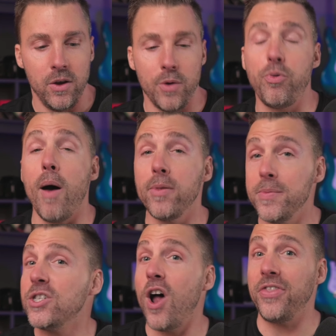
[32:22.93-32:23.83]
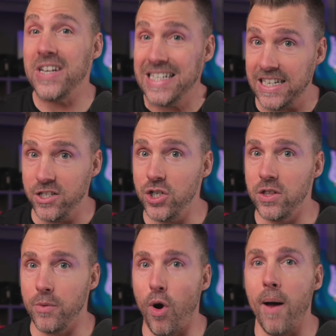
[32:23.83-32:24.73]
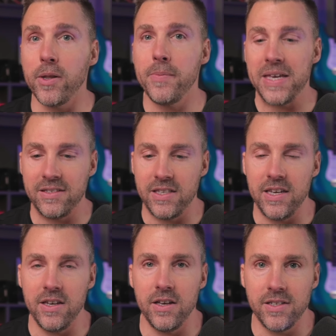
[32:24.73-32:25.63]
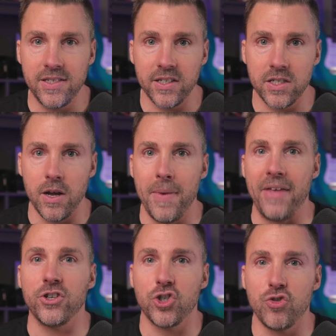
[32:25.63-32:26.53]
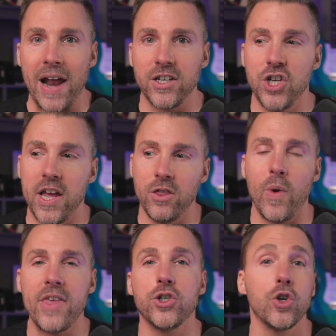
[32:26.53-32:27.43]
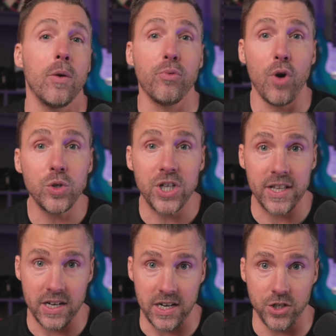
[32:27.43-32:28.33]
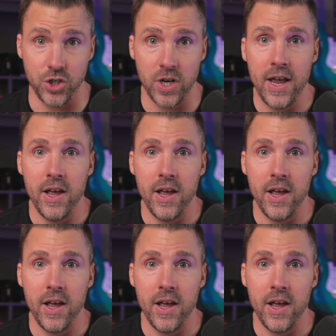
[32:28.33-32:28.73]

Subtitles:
The problem is not the niche. The problem is the system and the strategy and the way that you're approaching the niche.